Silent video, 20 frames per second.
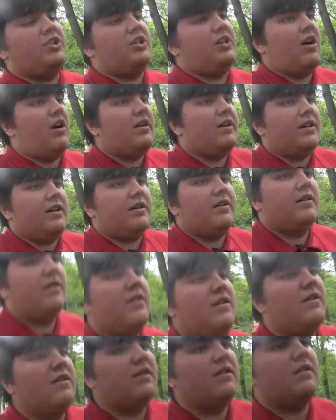Gianni,
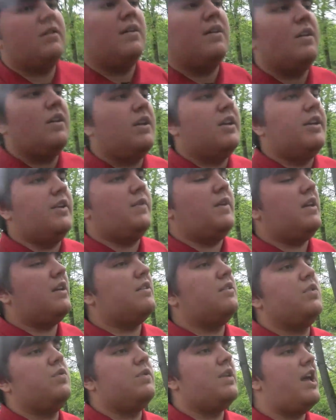you need a
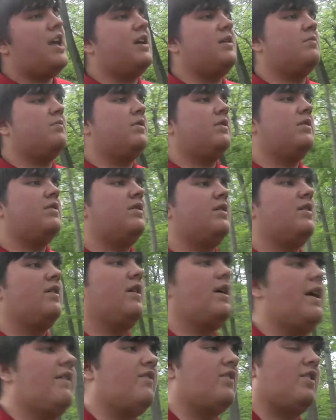new name
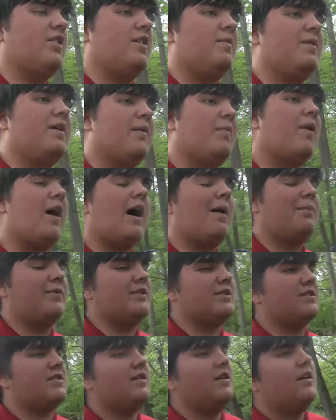if you're gonna be a
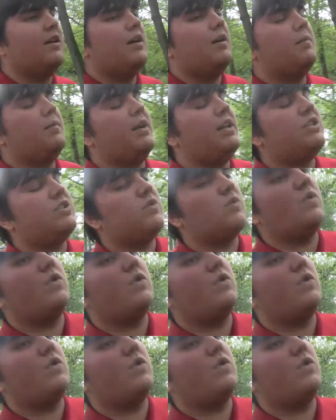Papa's Pizza